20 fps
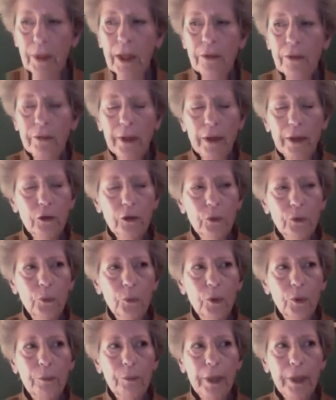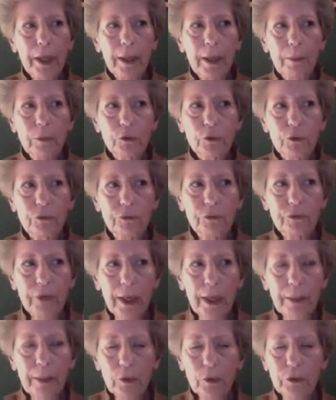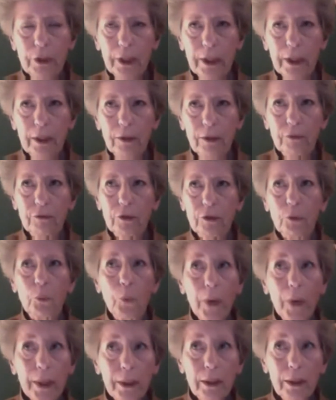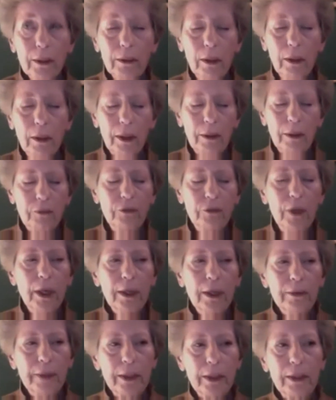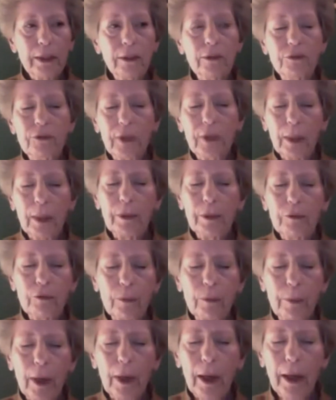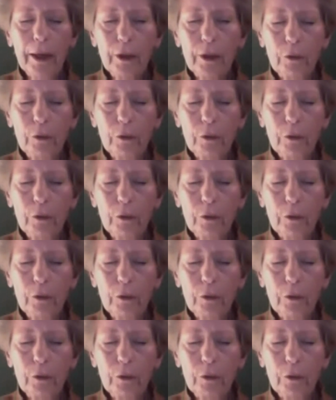that you will be able to simultaneously recognize that it is coming from a higher